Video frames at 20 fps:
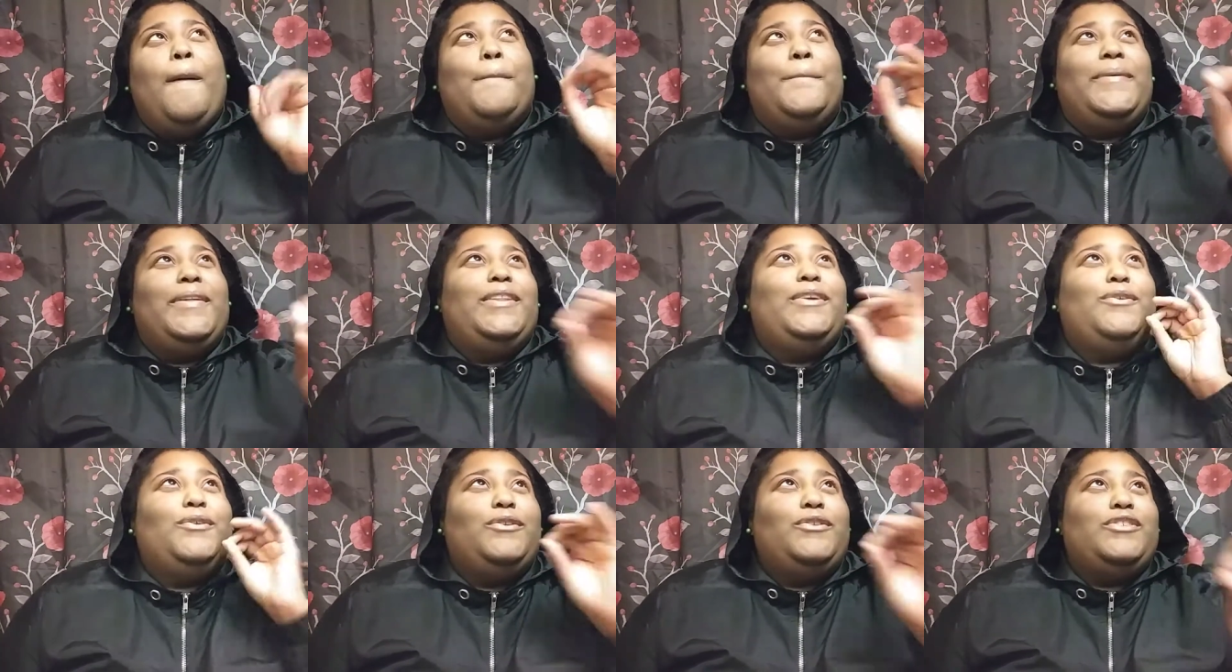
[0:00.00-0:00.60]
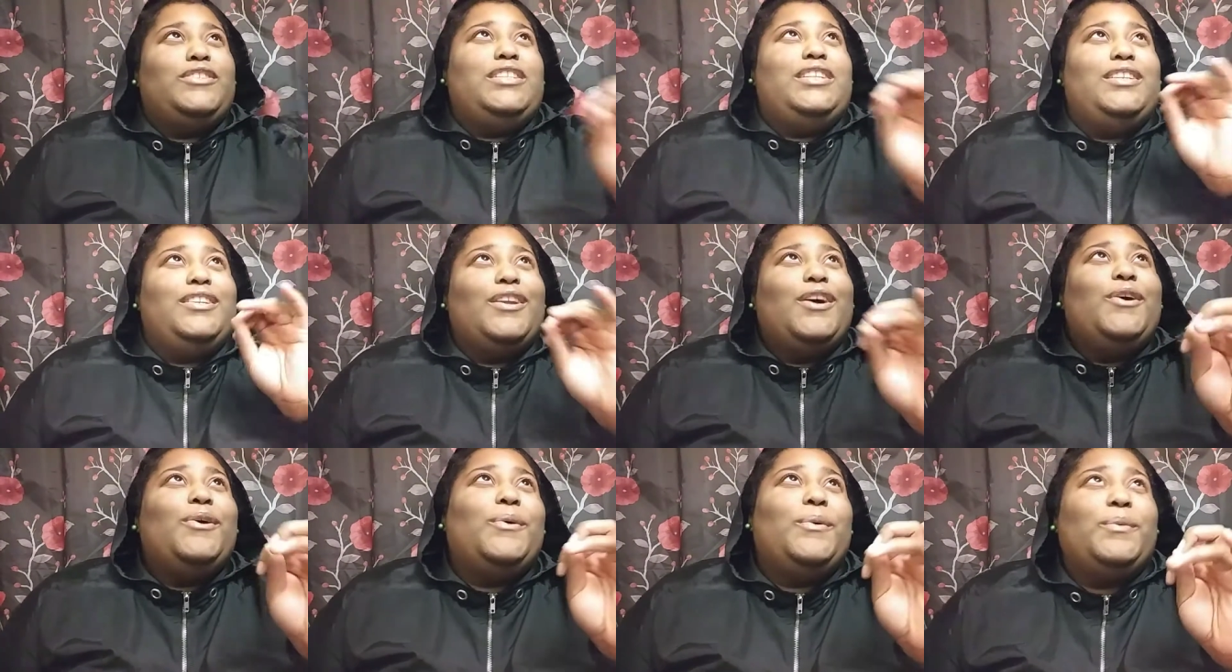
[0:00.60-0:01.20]
But little do she
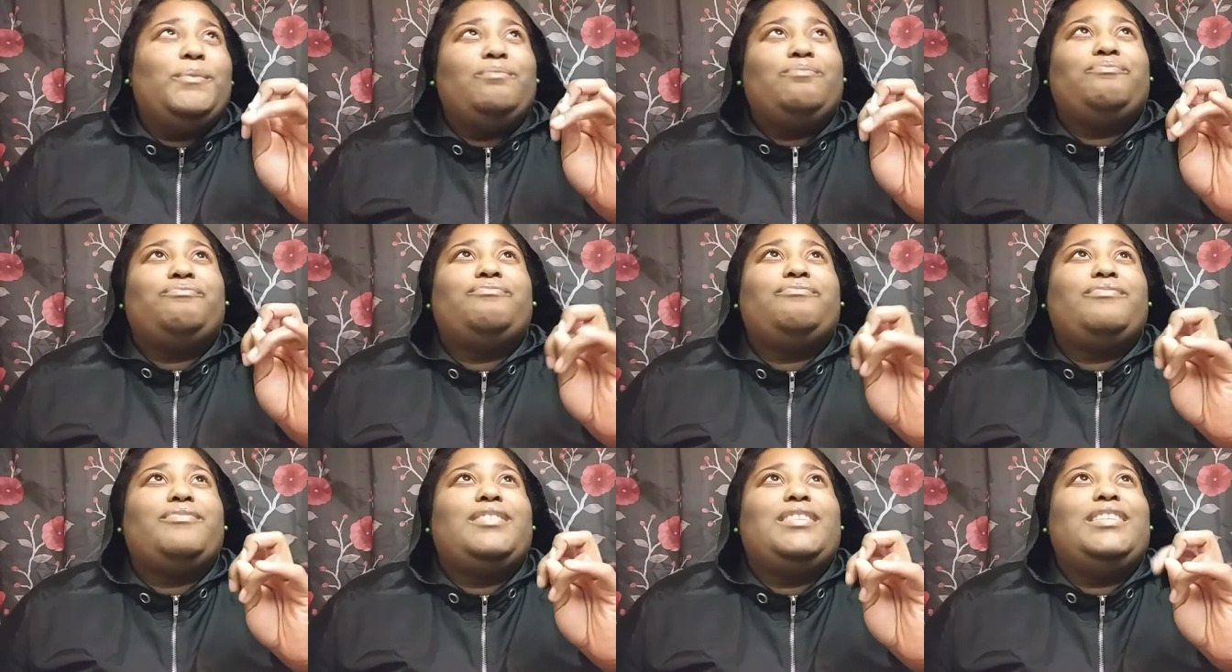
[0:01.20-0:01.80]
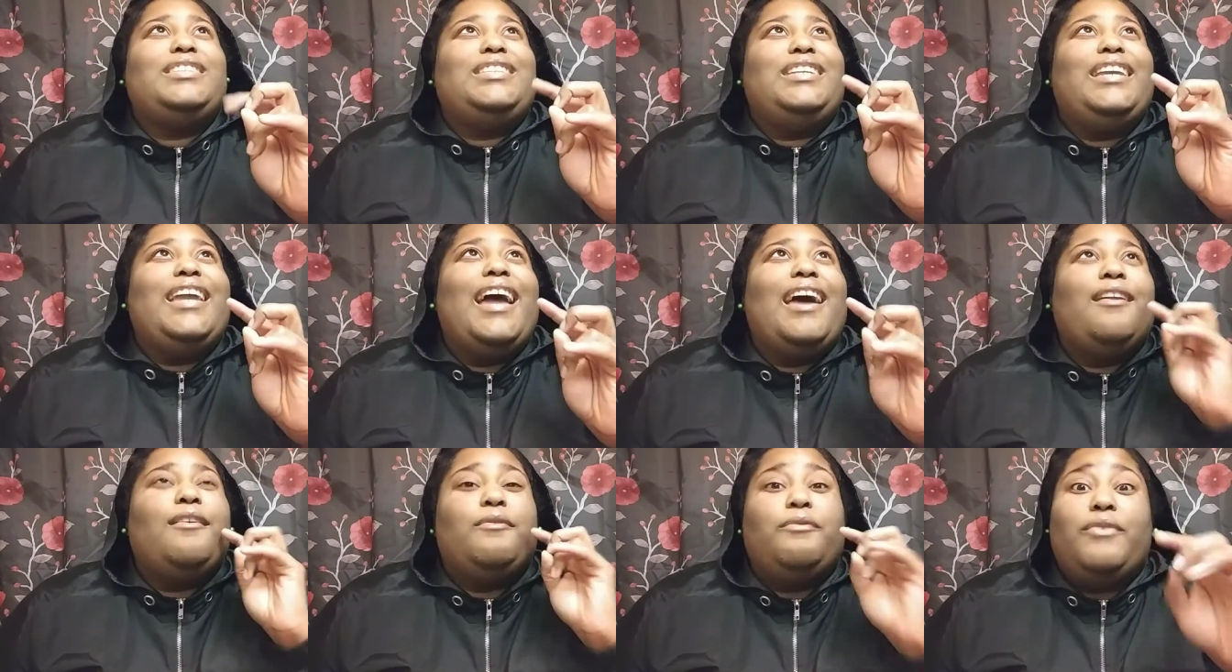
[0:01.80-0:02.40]
know, she
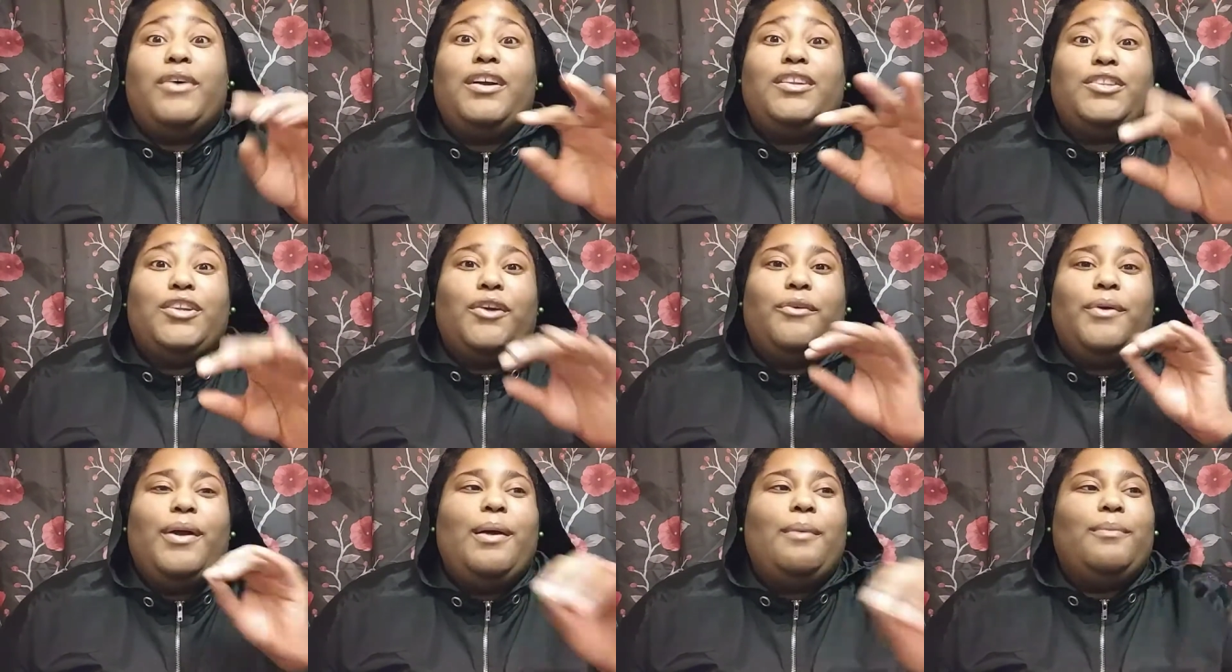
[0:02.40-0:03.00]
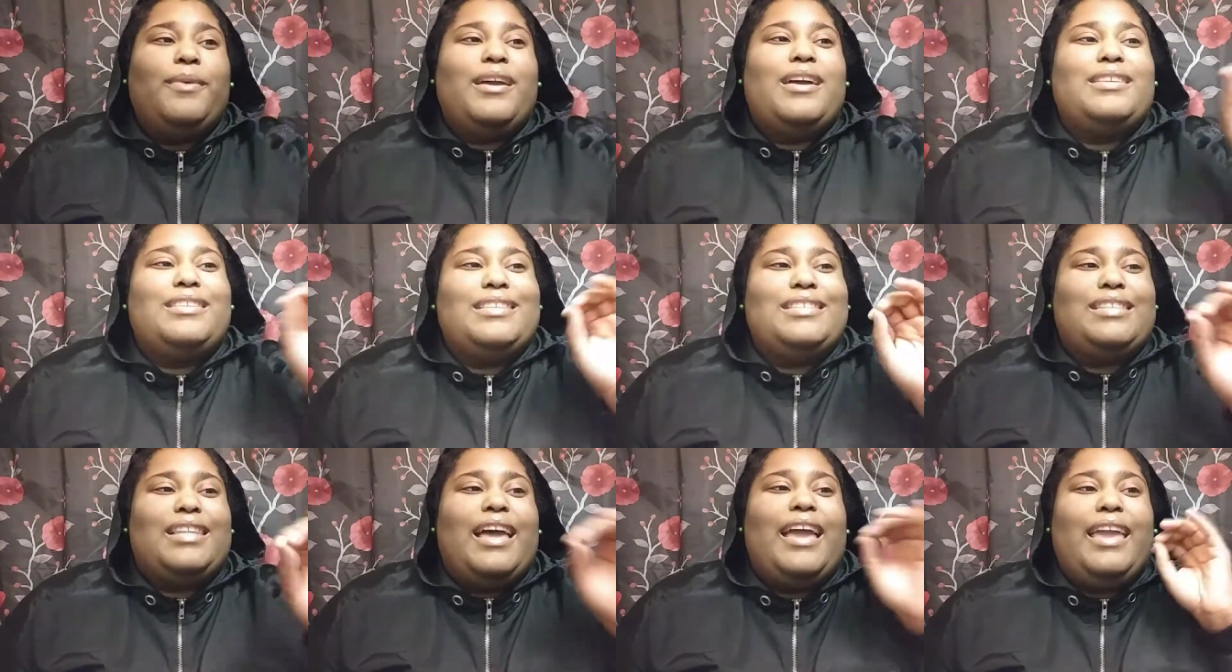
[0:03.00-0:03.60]
kind of fucked her up because
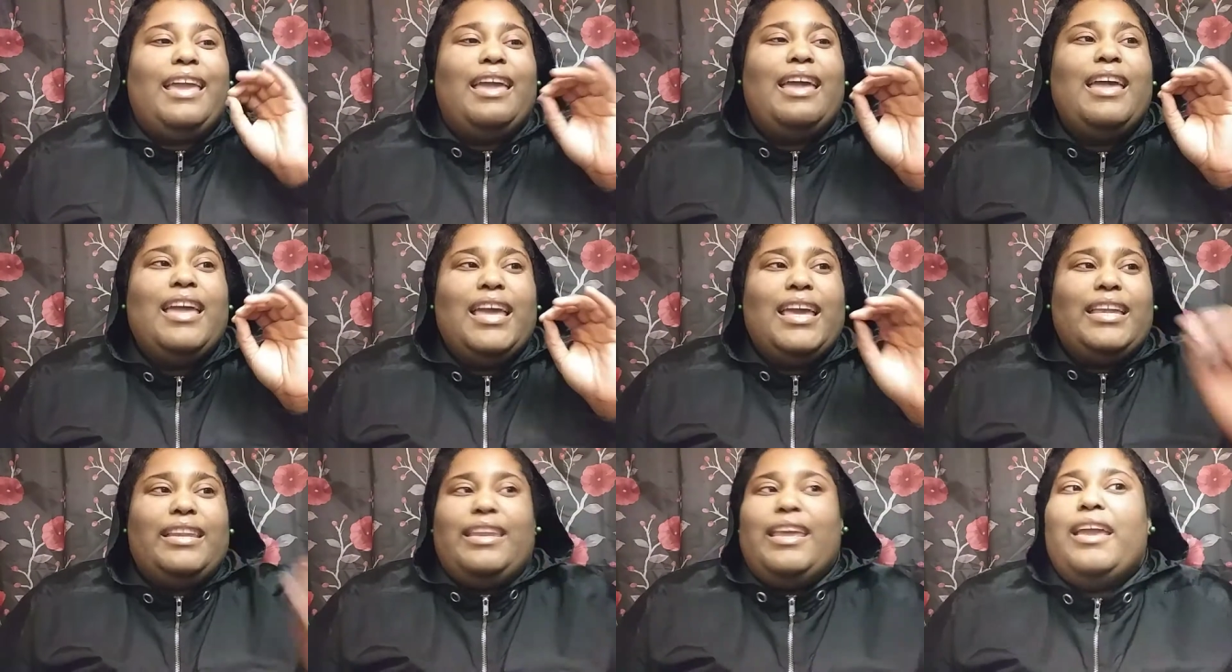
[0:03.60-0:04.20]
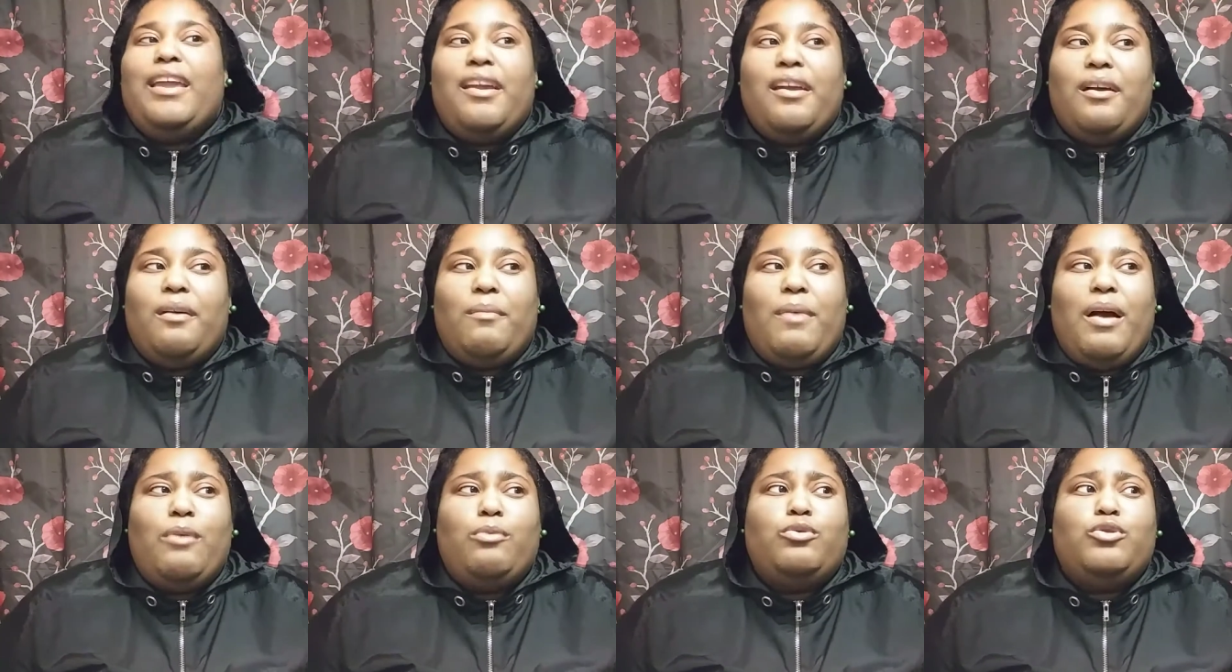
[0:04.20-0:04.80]
it's like,
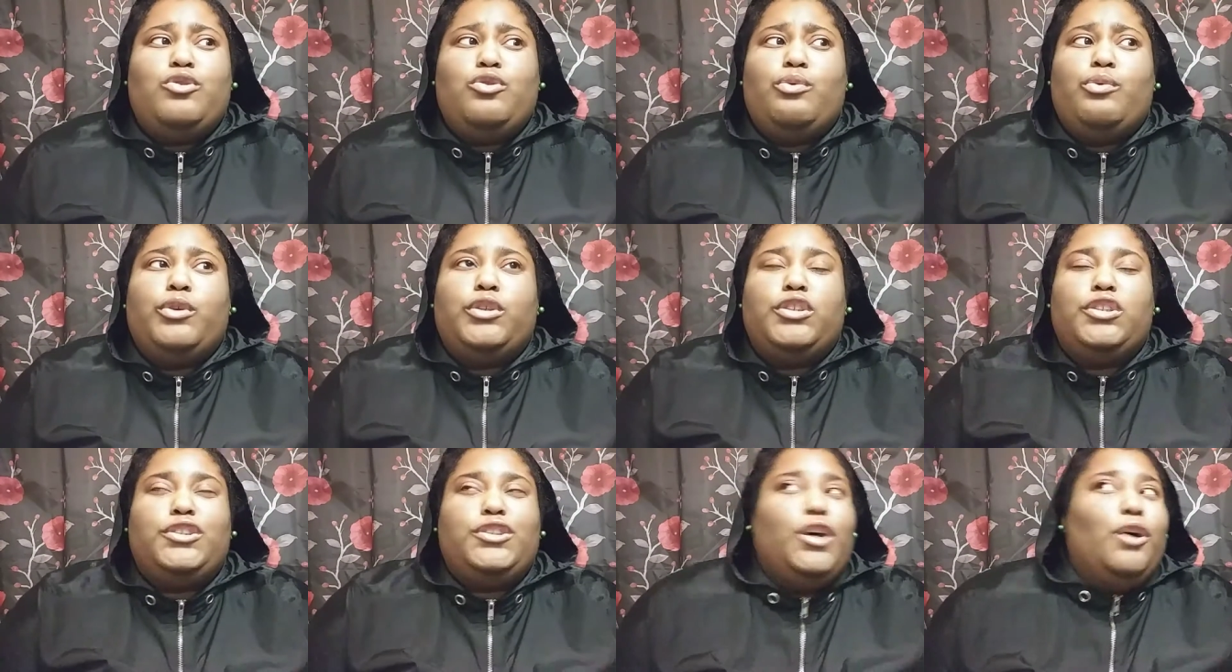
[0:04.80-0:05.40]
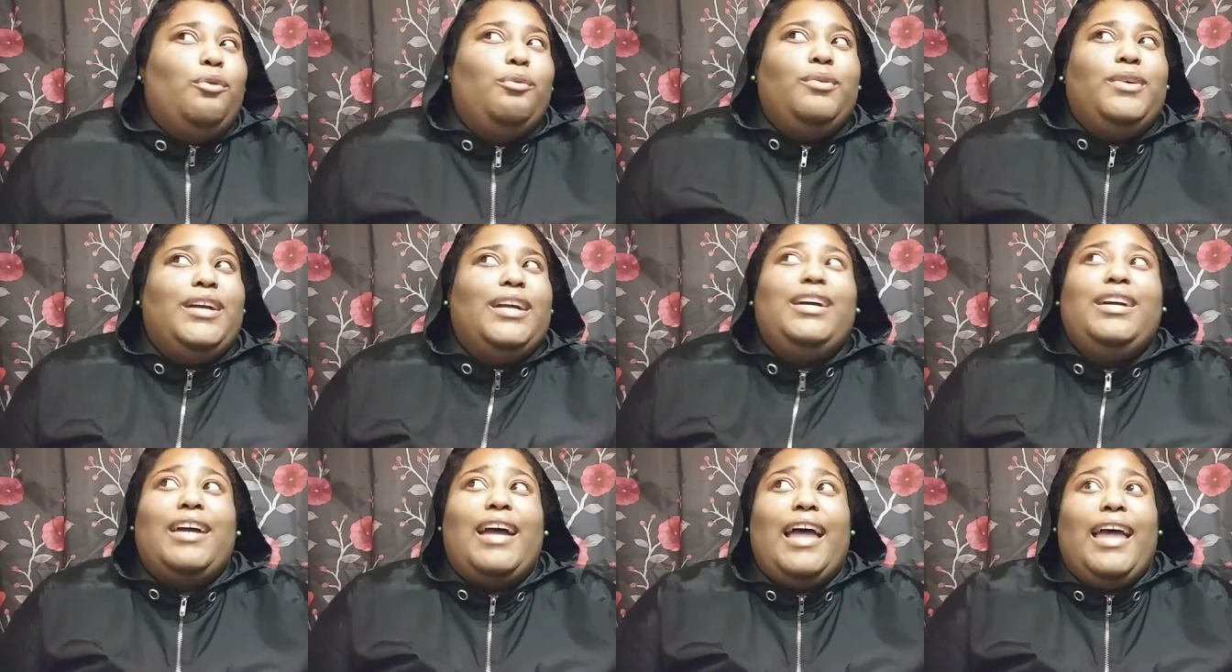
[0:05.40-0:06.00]
damn, I was doing so
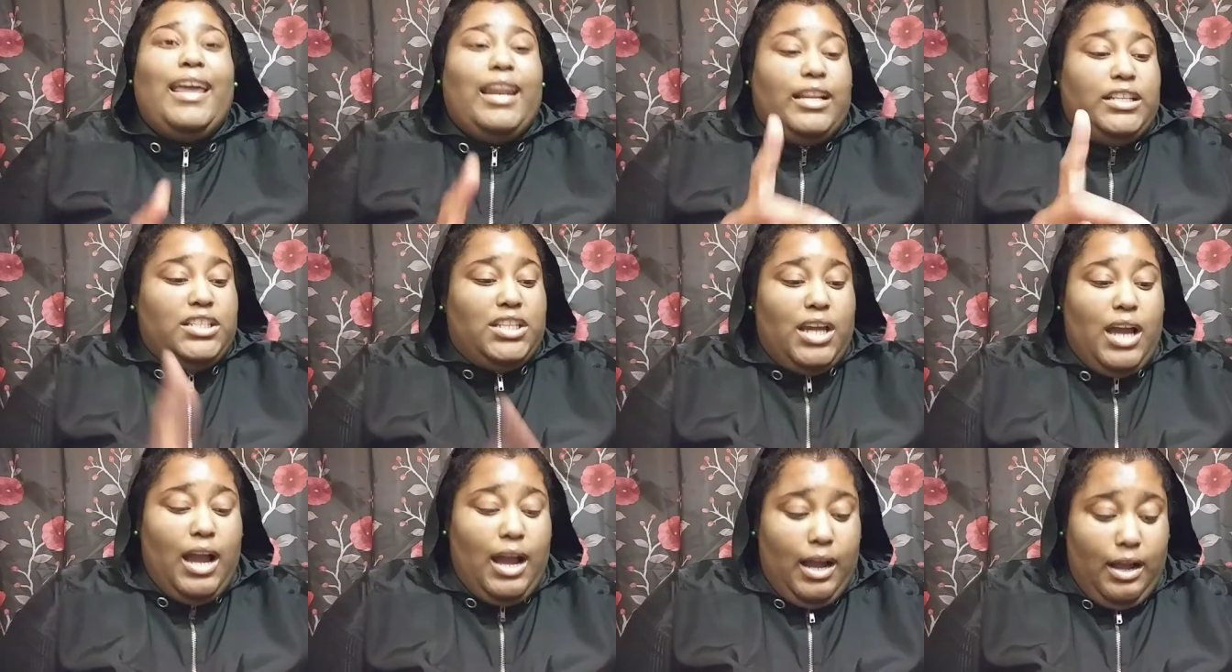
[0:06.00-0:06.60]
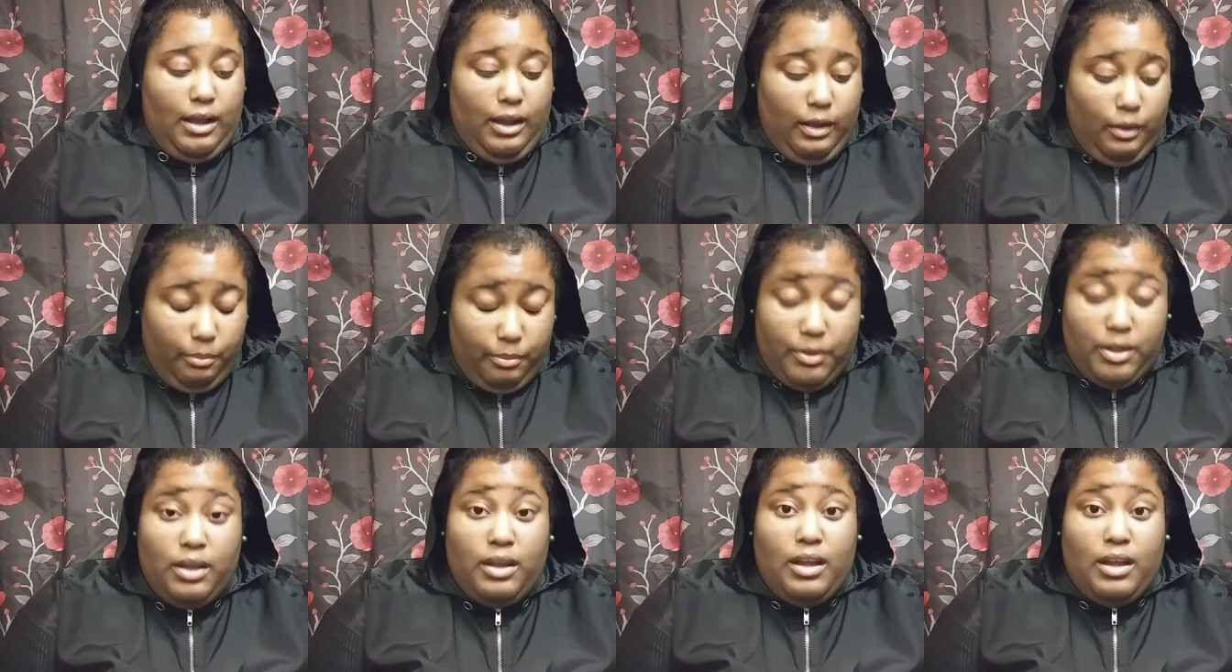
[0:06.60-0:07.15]
good. I had a job.